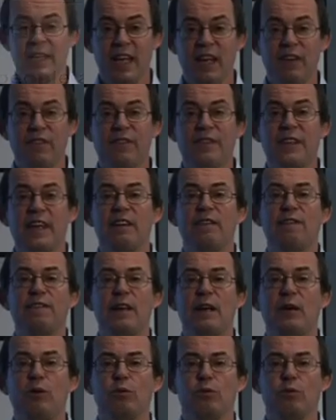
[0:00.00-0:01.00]
if they
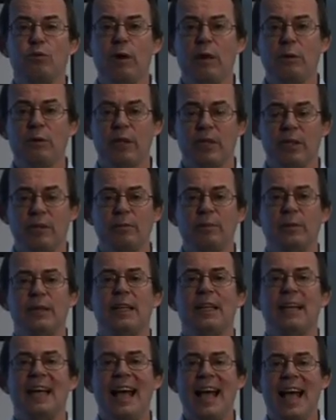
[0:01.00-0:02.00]
felt welcome
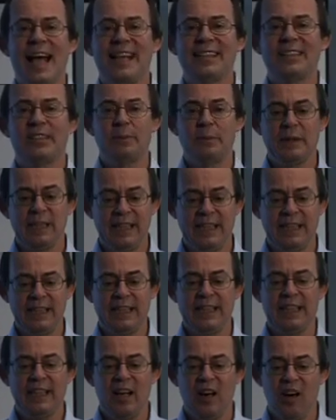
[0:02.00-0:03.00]
at the
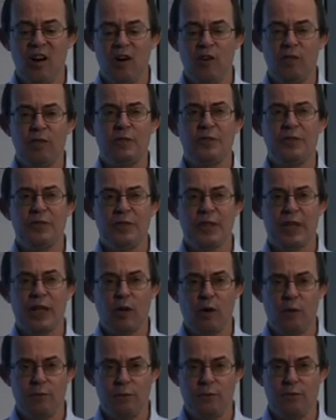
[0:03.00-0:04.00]
beginning of the
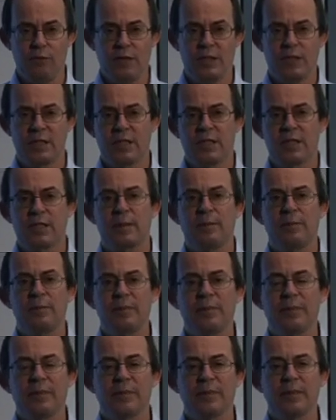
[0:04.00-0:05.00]
conference.
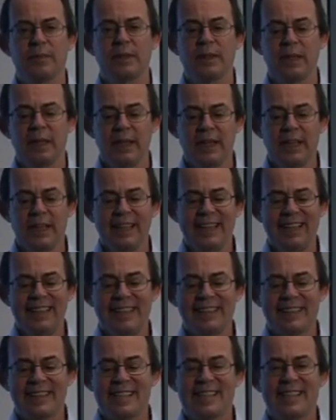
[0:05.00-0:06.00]

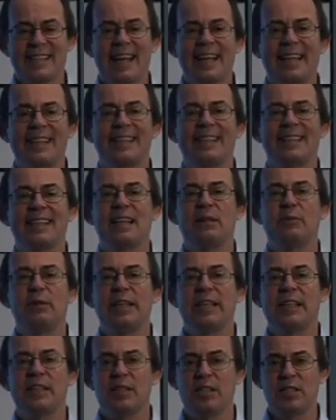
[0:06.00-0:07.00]
The second thing
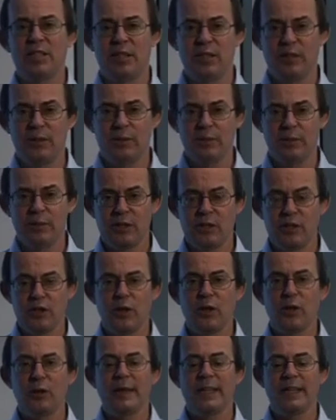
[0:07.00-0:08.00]
we can do
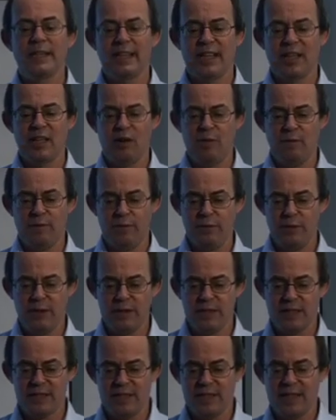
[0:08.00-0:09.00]
during the
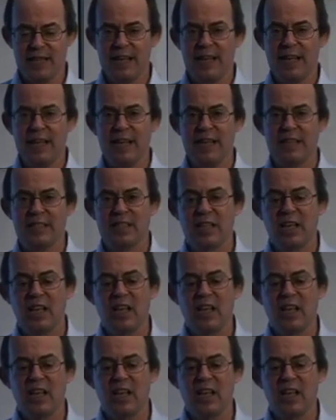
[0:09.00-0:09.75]
conference is